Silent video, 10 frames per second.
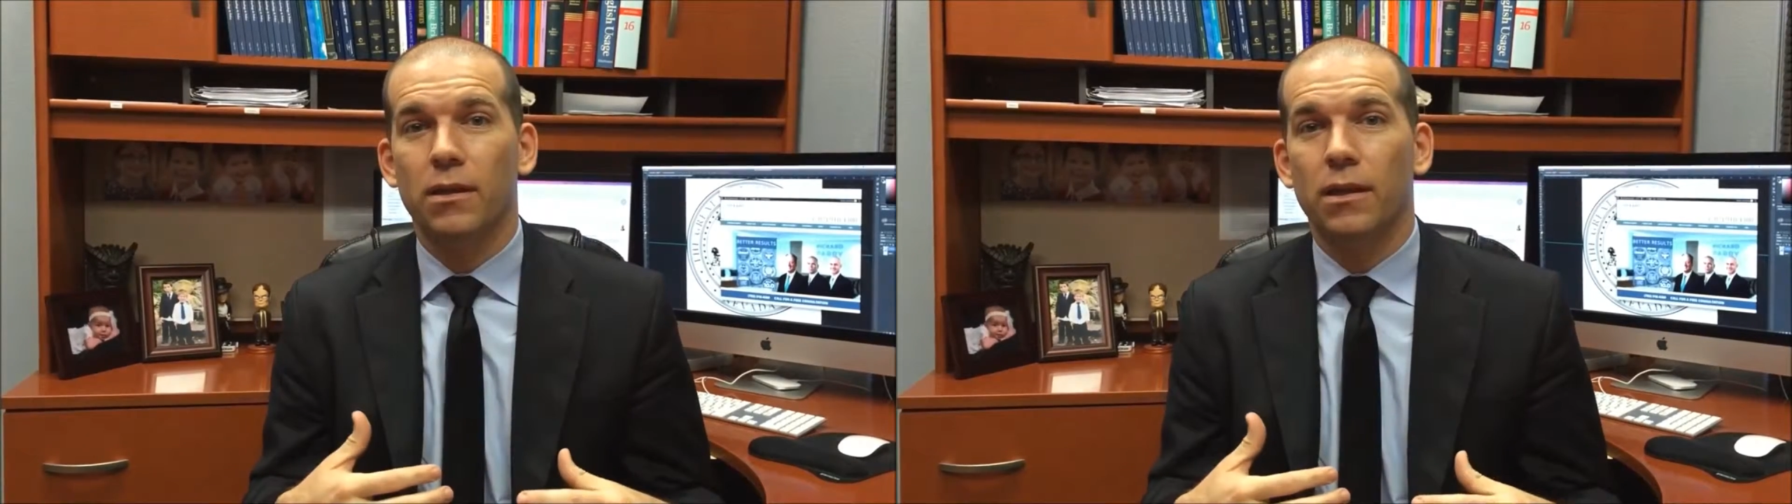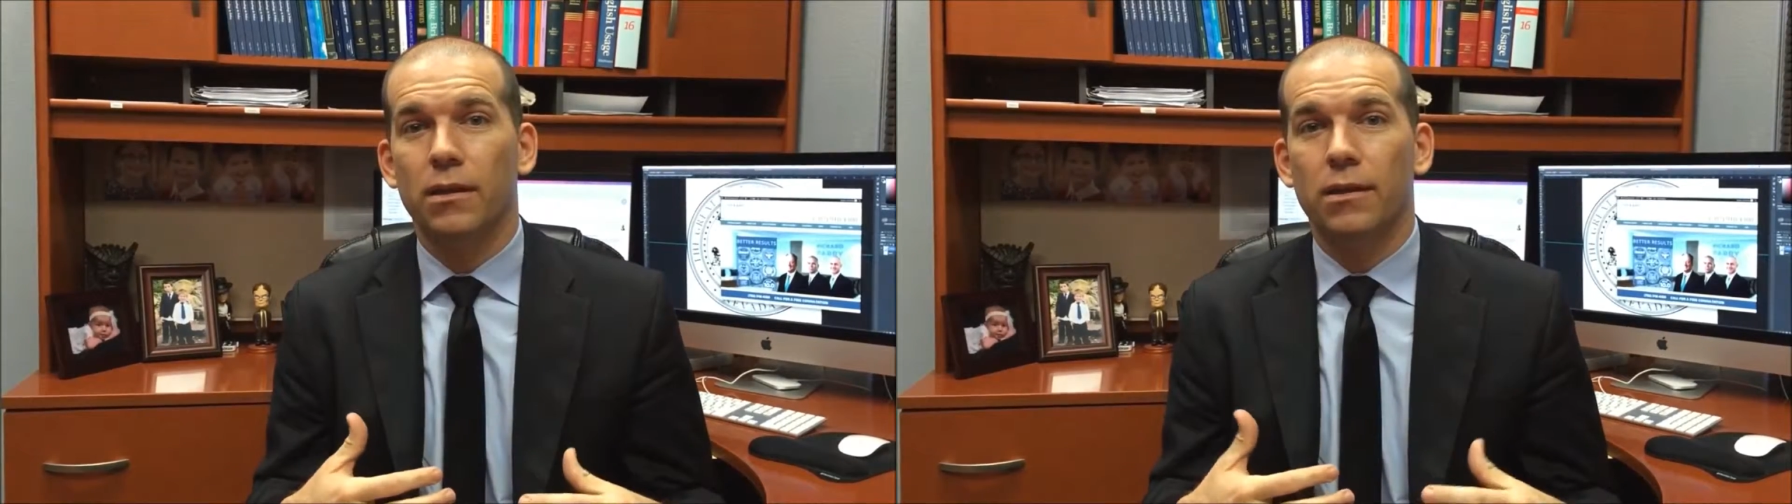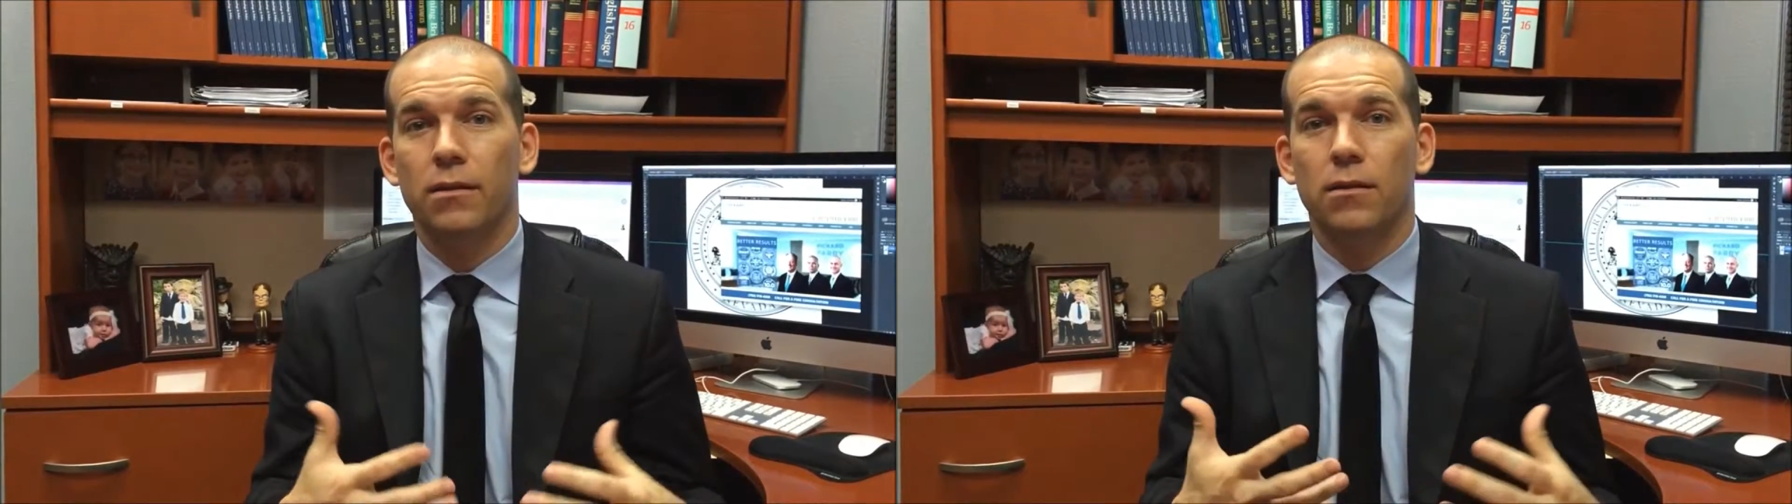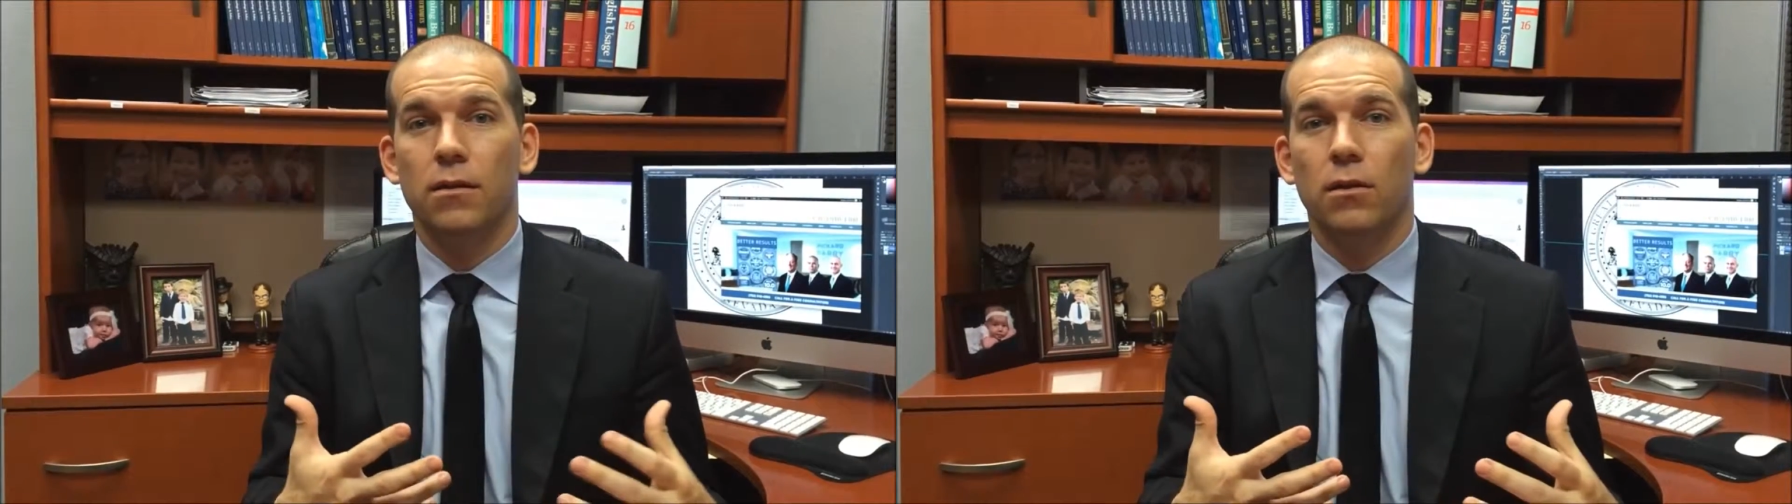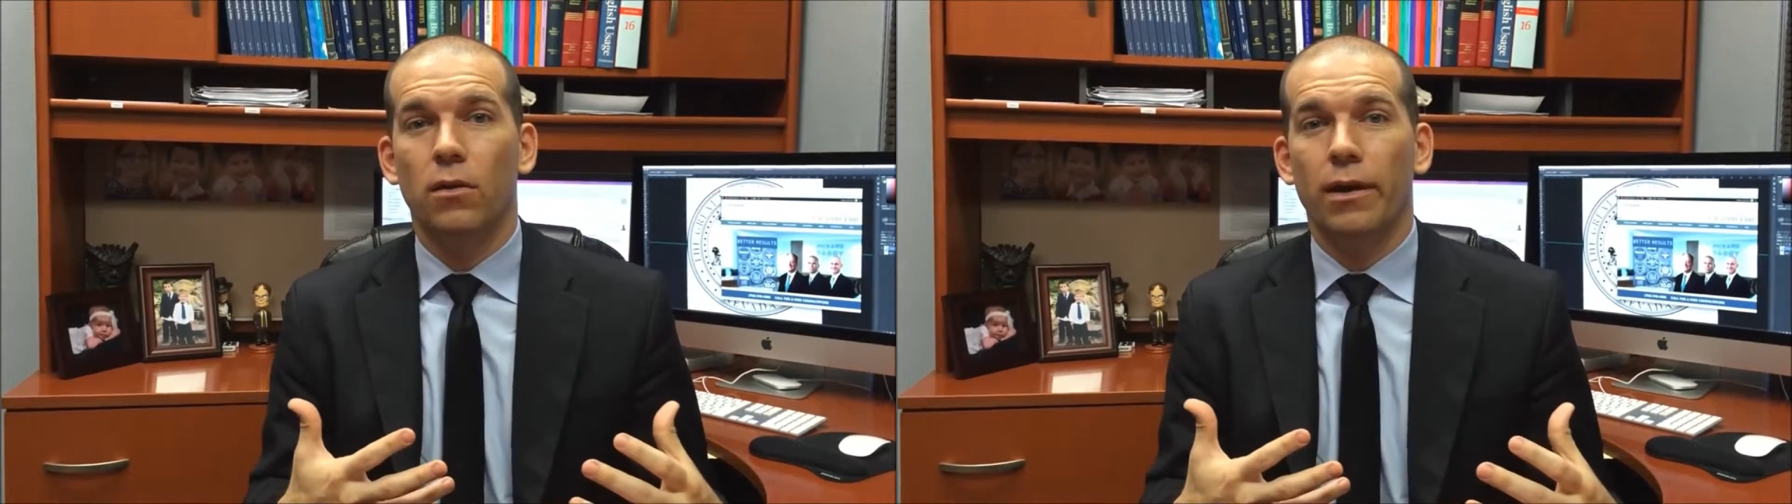that
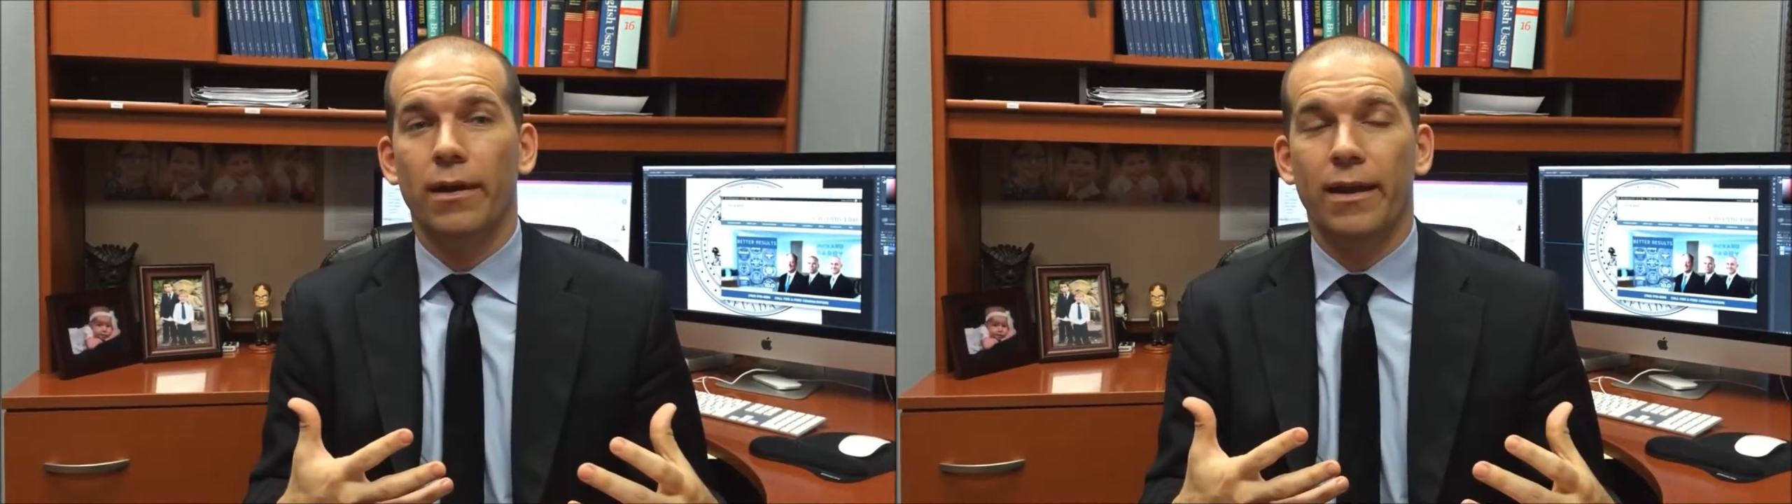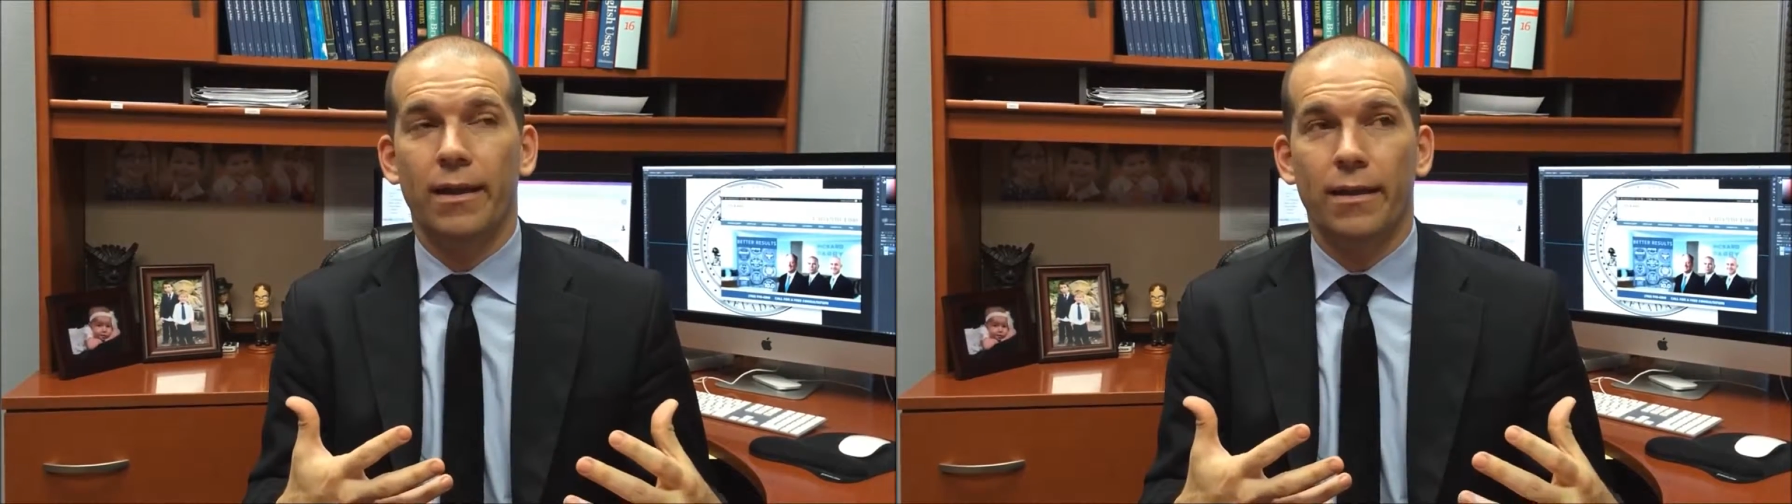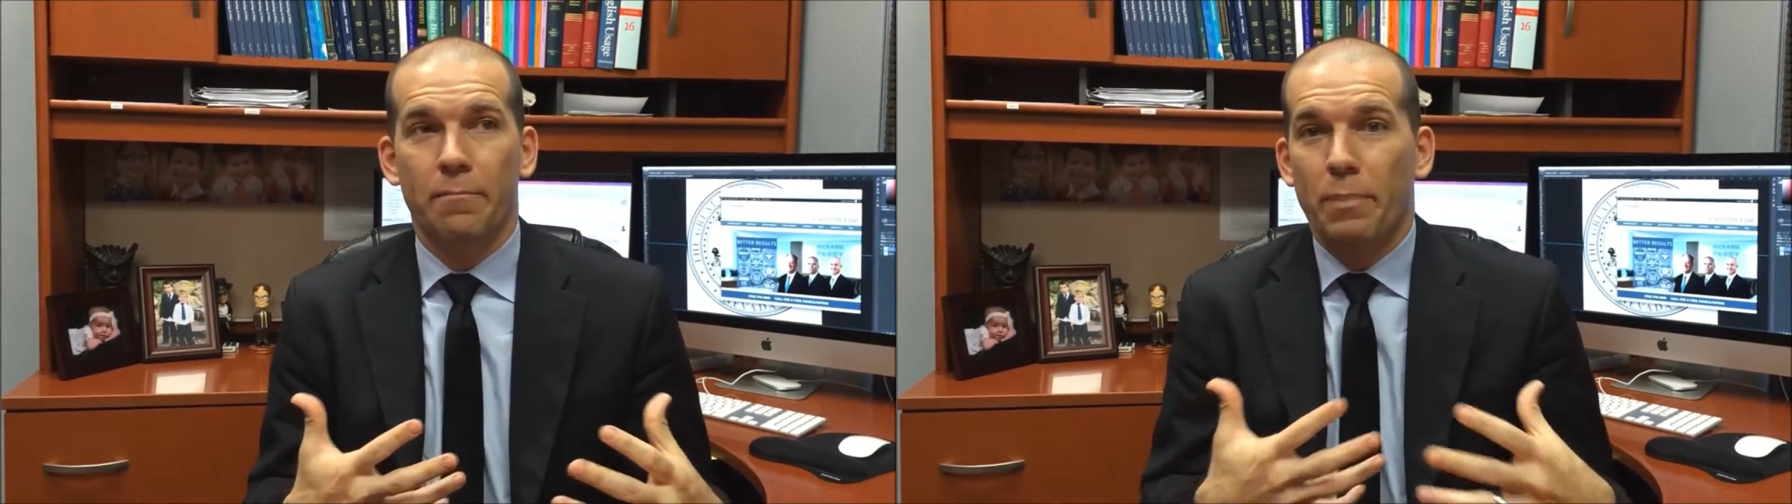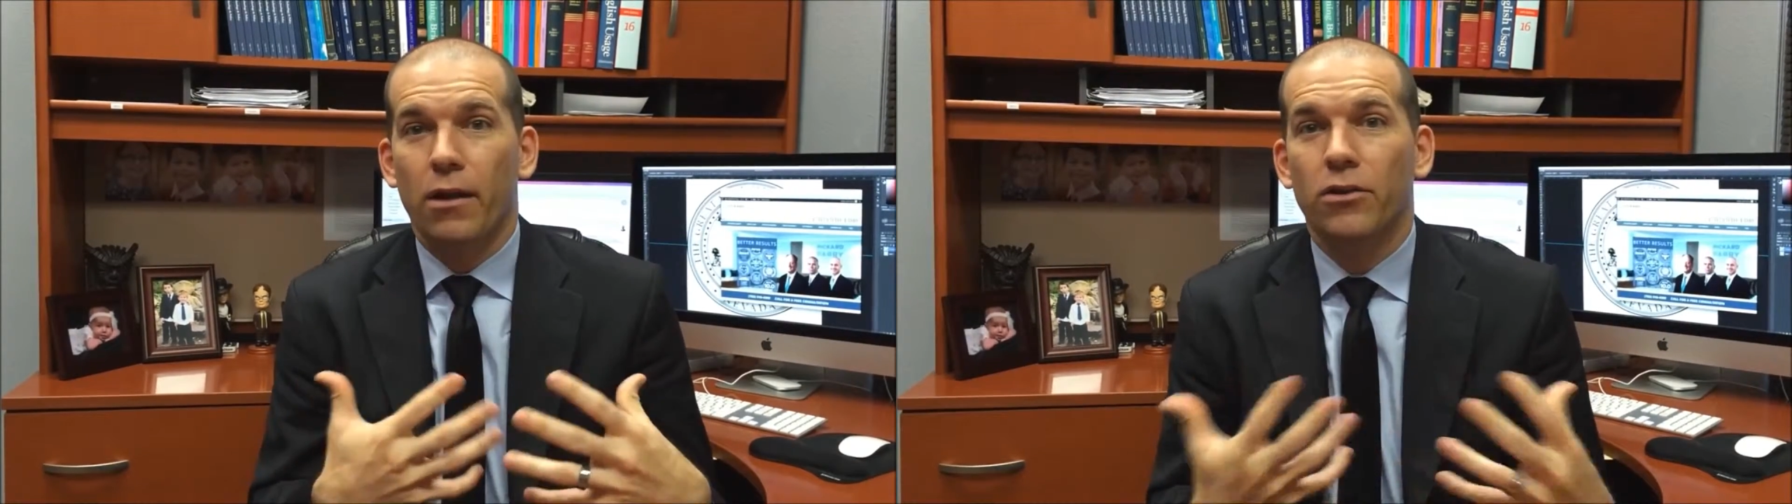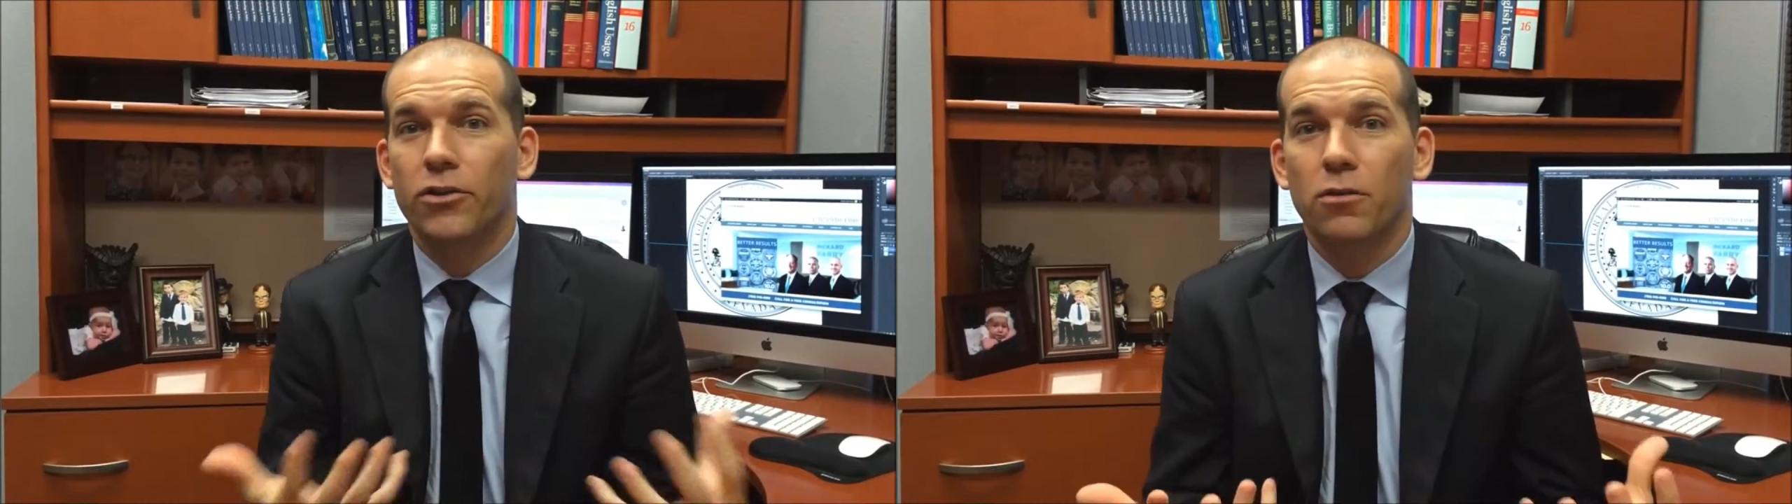impaired